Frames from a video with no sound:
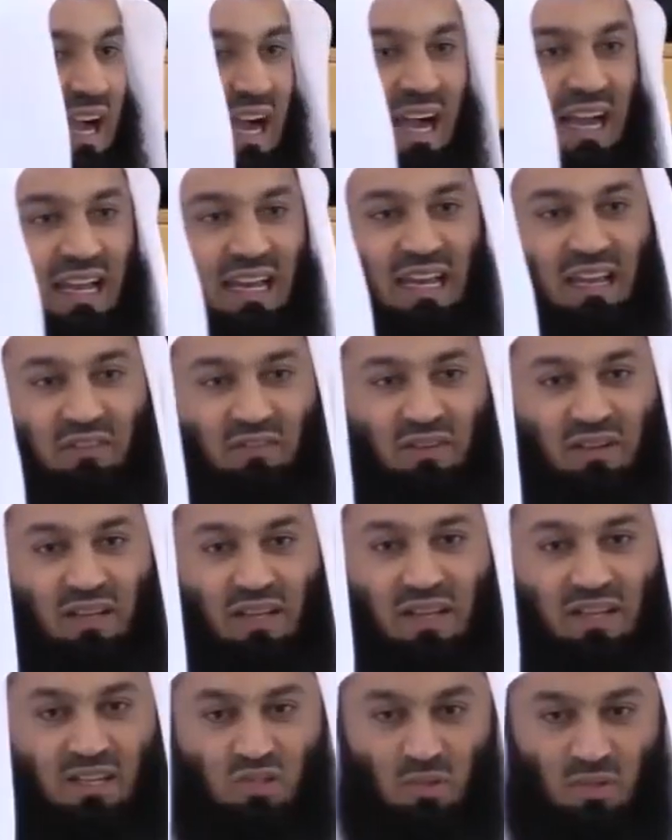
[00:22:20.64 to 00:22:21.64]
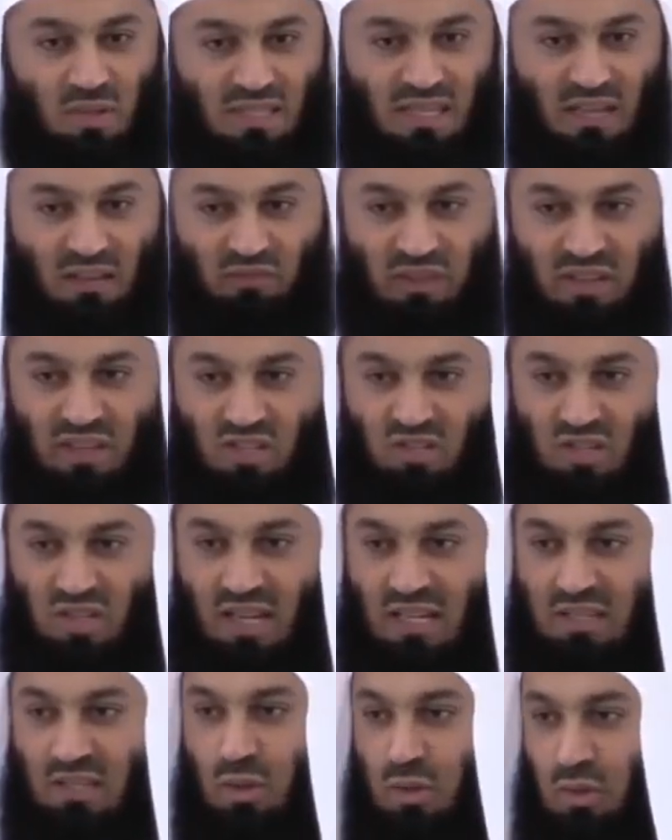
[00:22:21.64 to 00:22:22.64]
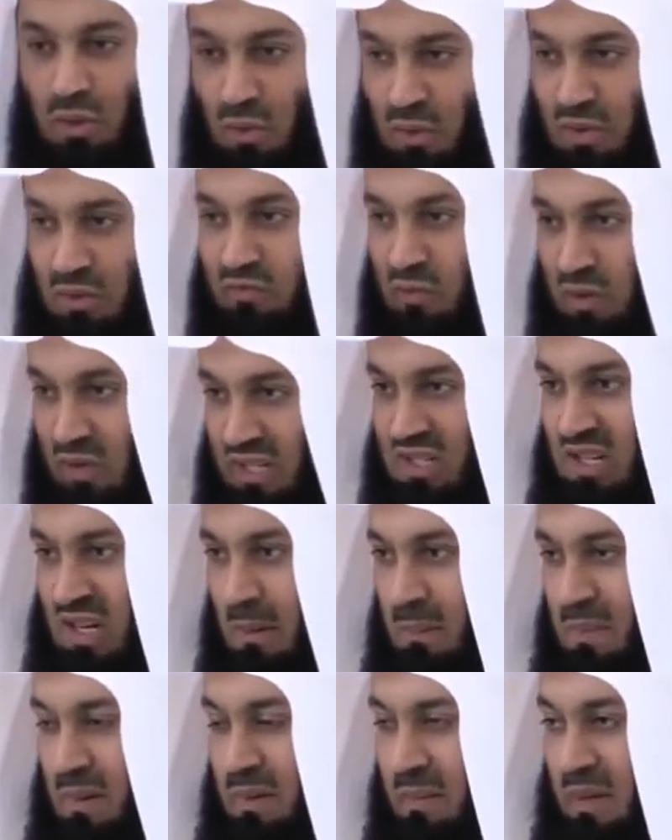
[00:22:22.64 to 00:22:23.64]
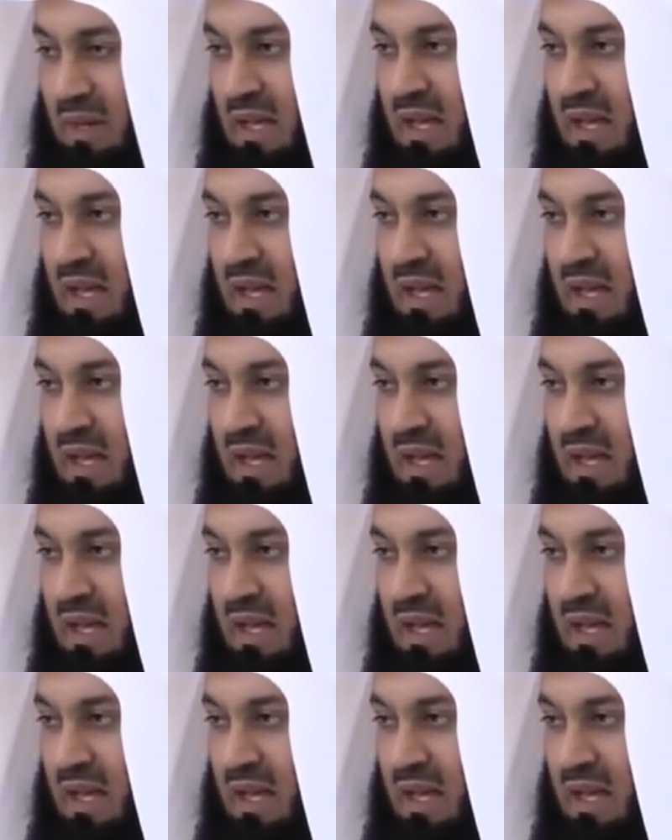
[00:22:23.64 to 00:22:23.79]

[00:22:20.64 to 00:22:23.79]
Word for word: high level. As soon as I finish Salat al-Dhuhr, for example,